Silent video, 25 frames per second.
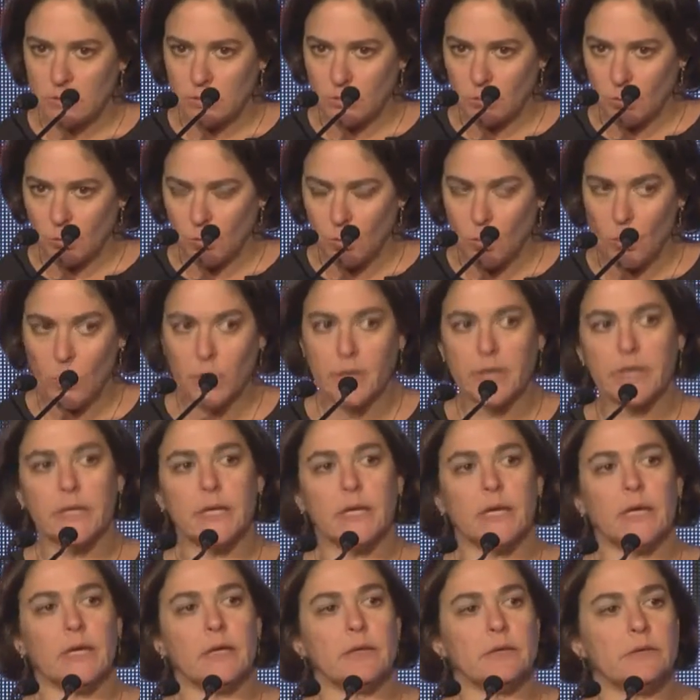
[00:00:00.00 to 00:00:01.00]

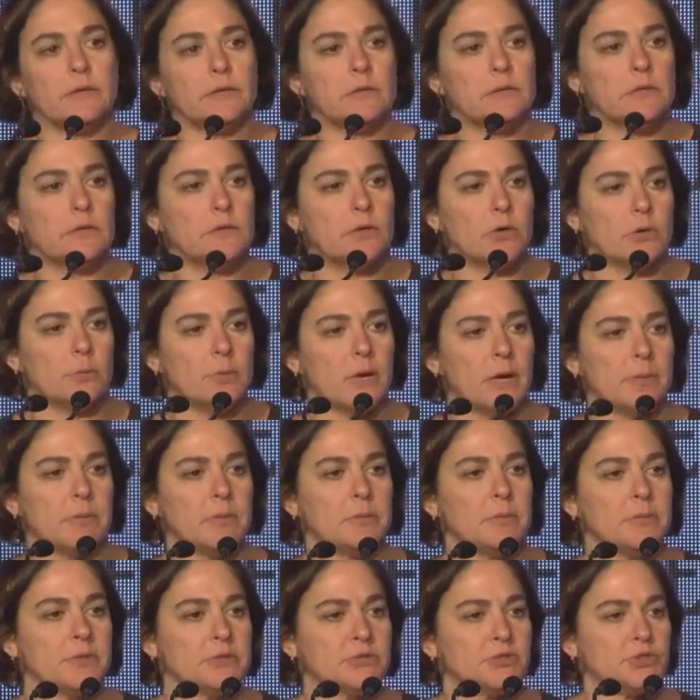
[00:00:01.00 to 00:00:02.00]
warning the Obama
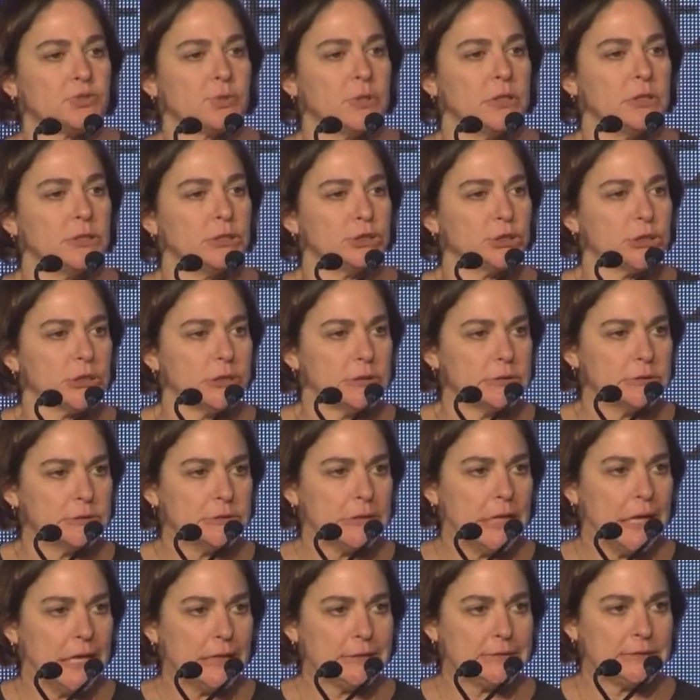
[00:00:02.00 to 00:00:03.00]
administration
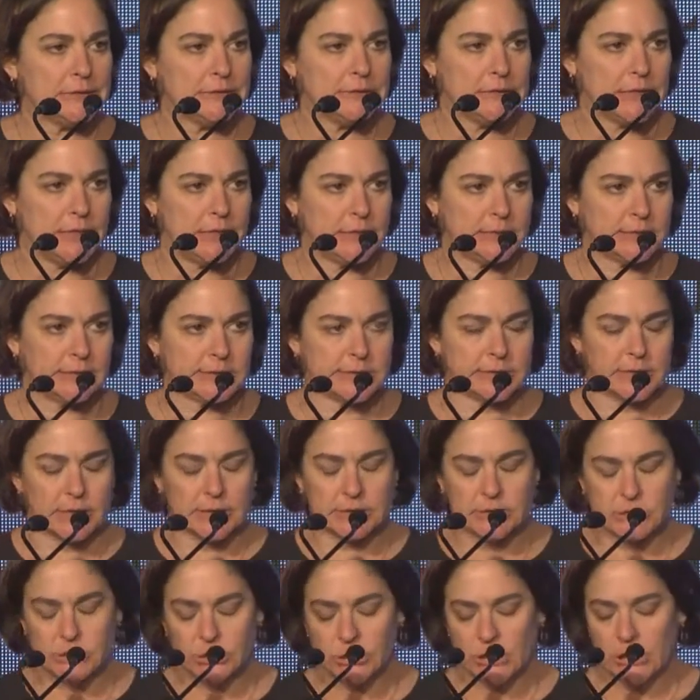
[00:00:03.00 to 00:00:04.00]
not to take
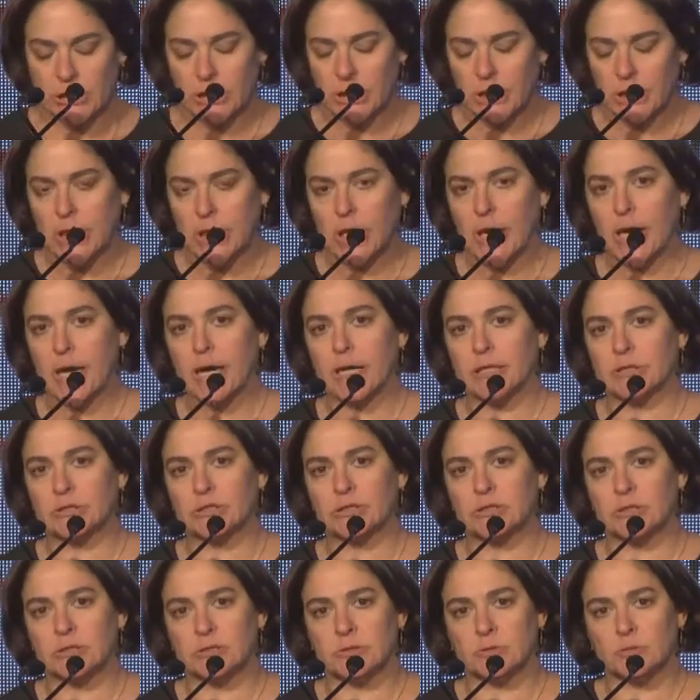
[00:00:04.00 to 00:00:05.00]
such
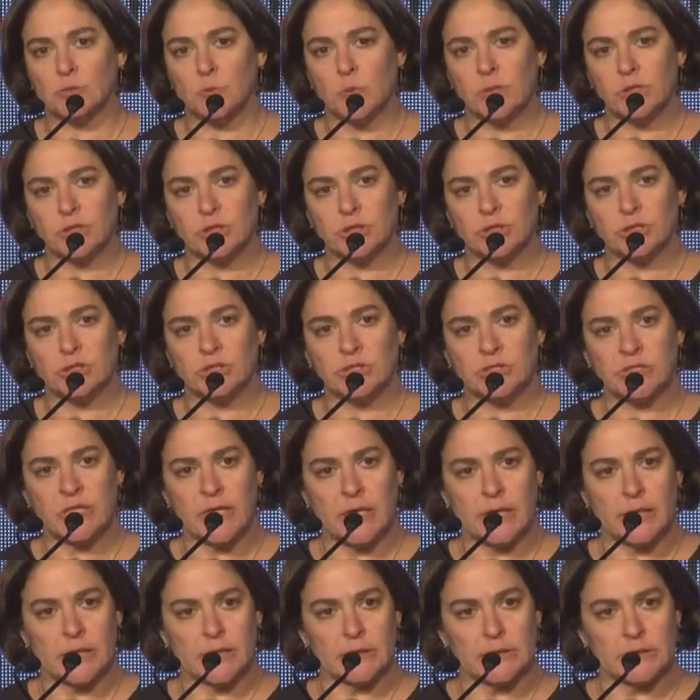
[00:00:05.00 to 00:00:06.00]
actions which
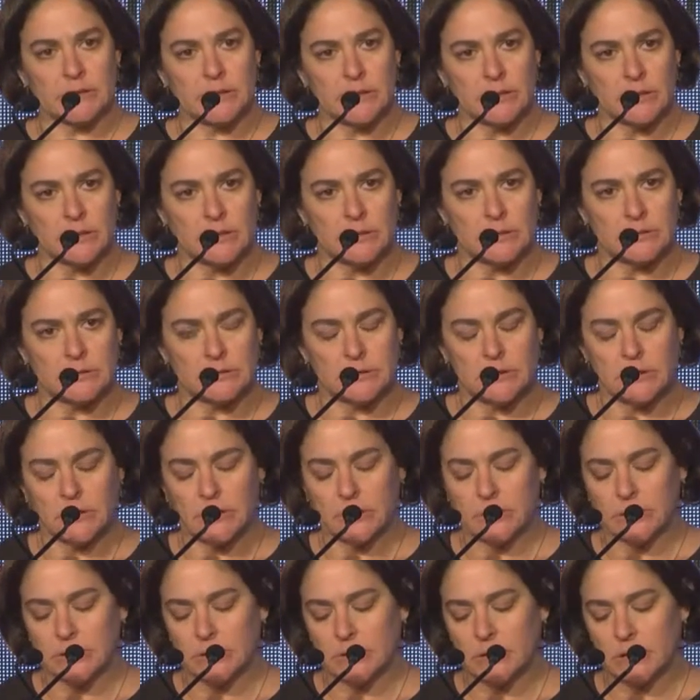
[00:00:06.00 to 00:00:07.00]
stand
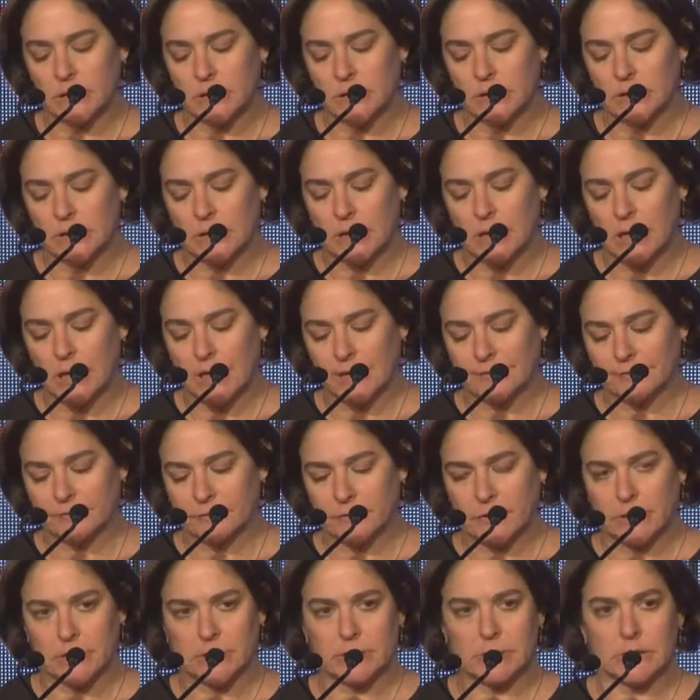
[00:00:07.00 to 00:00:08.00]
in
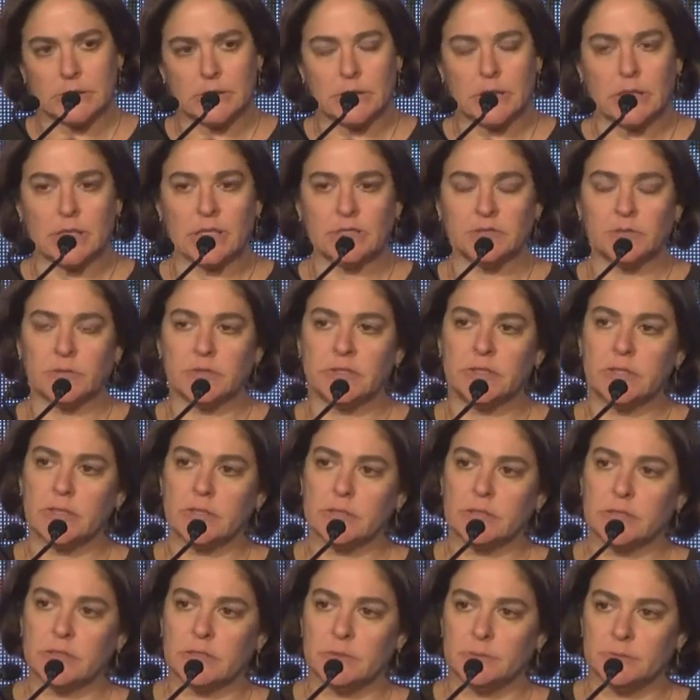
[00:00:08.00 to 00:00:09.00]
conflict and
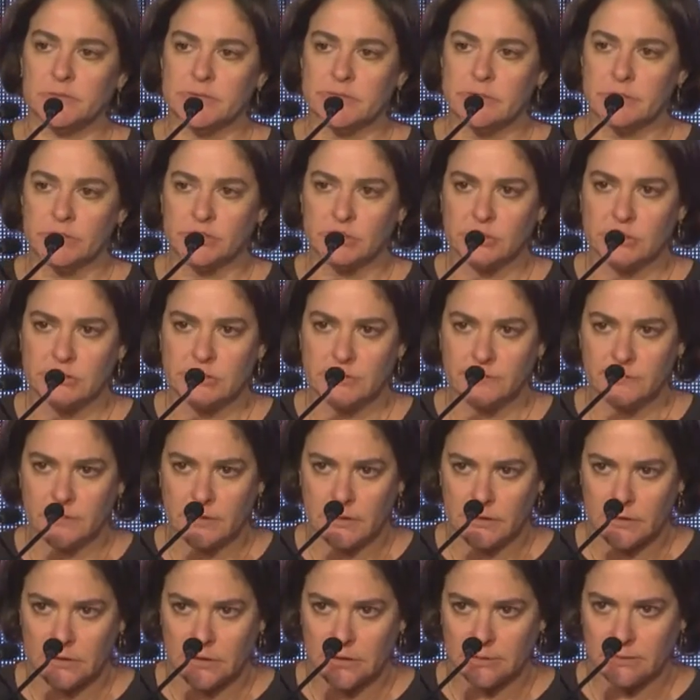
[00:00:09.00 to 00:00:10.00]
contradict the positions of the
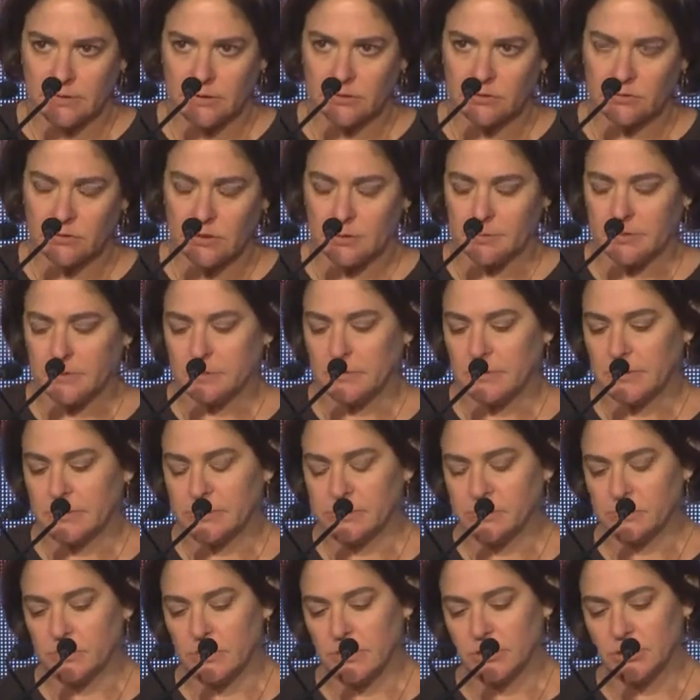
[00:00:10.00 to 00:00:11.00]
incoming Trump
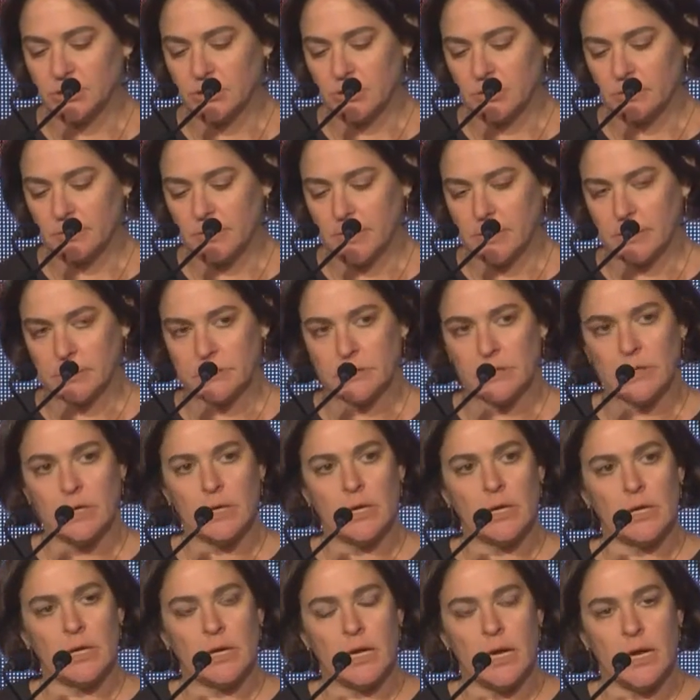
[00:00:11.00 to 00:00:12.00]
administration about
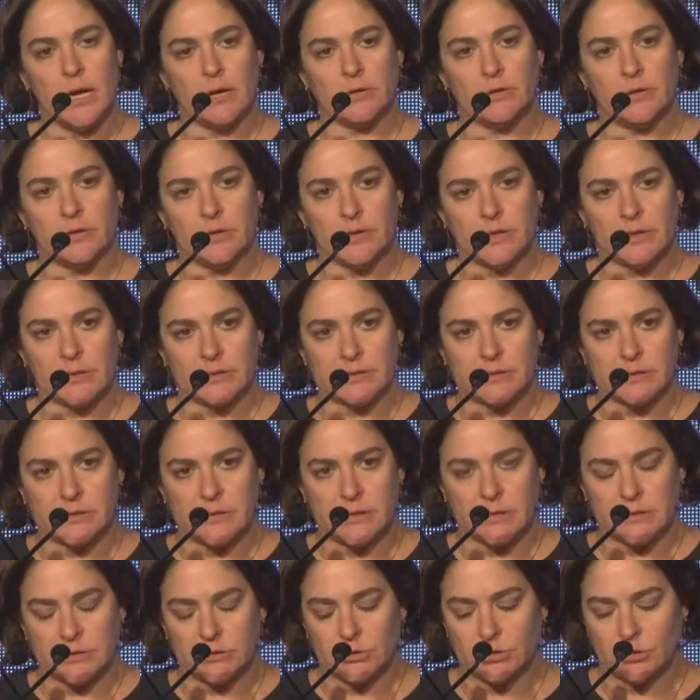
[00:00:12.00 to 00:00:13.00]
how the United
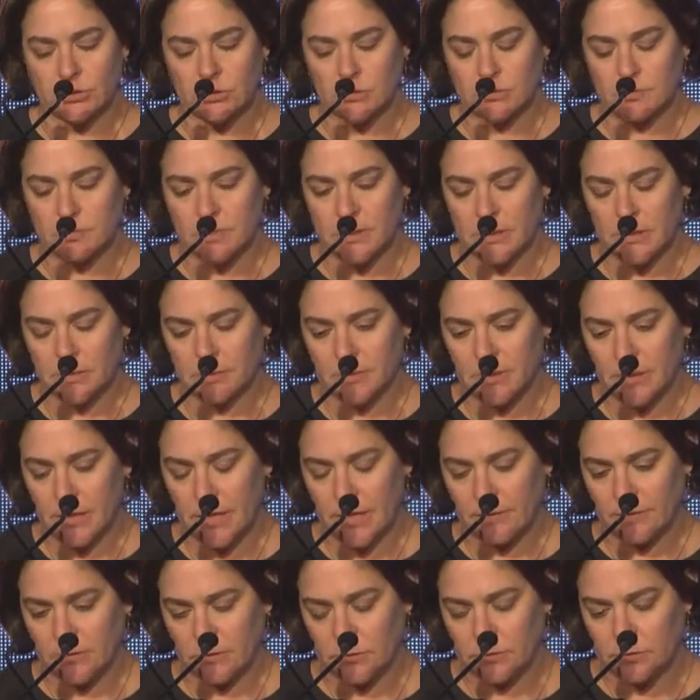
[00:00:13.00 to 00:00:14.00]
States should be
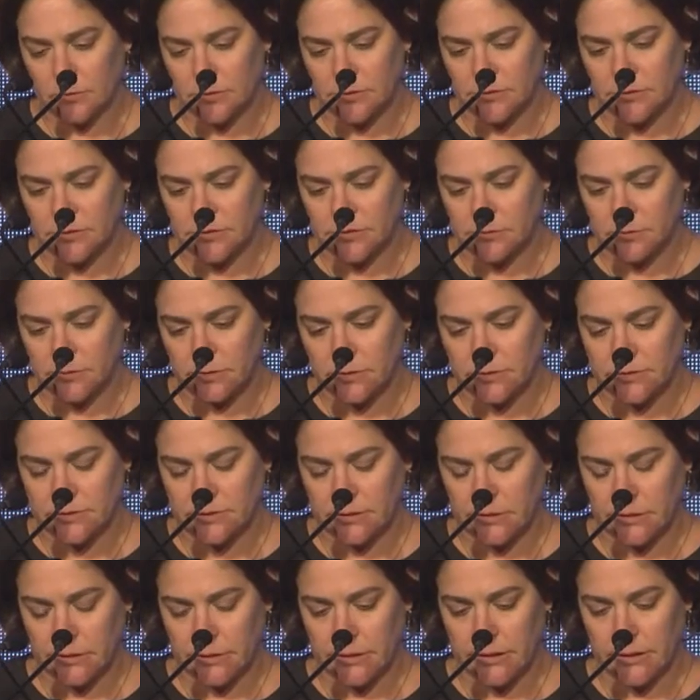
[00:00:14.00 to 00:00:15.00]
behaving towards Israel in the
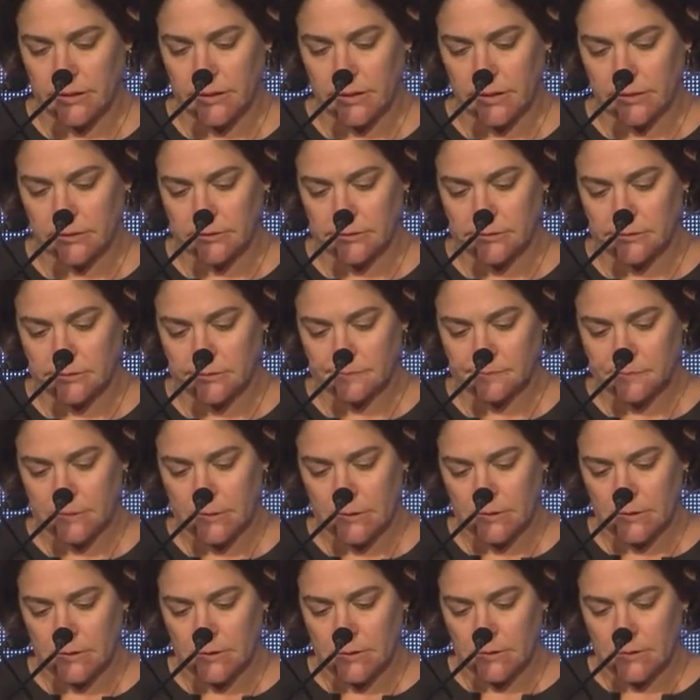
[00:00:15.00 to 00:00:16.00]
Security Council.
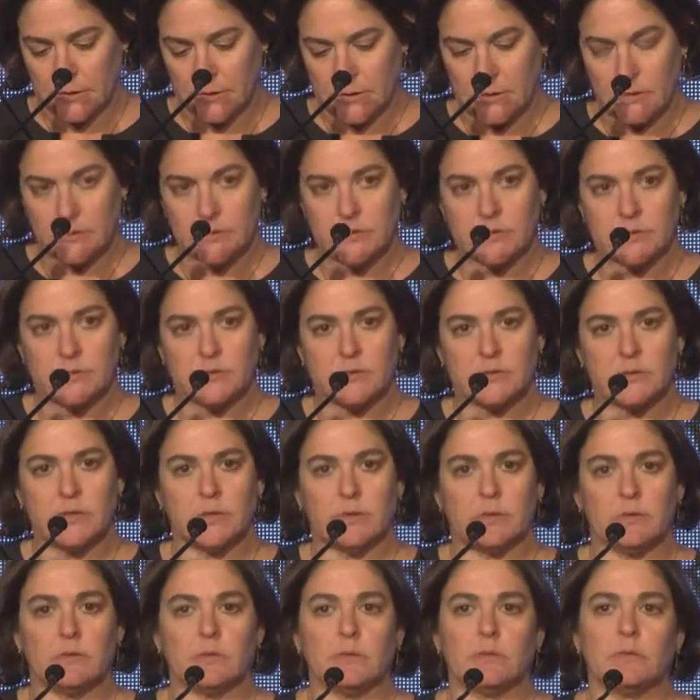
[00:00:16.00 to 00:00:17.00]

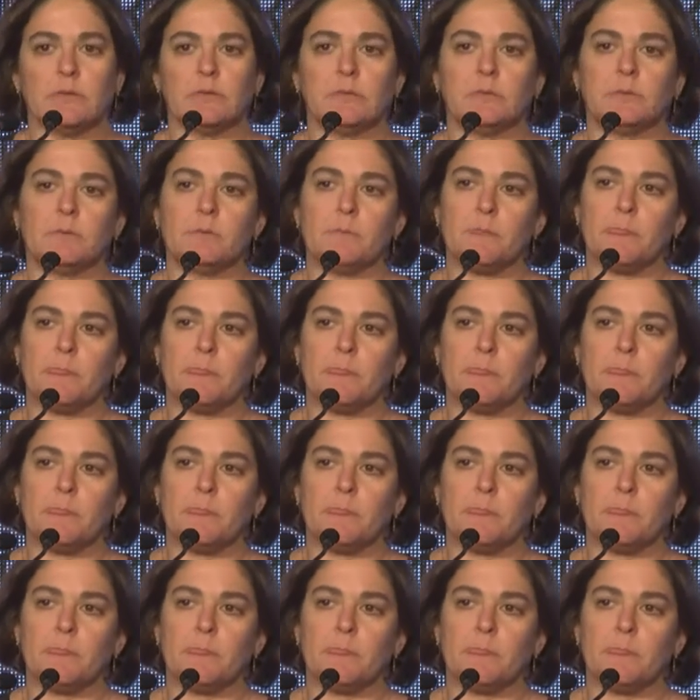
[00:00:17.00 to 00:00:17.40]
So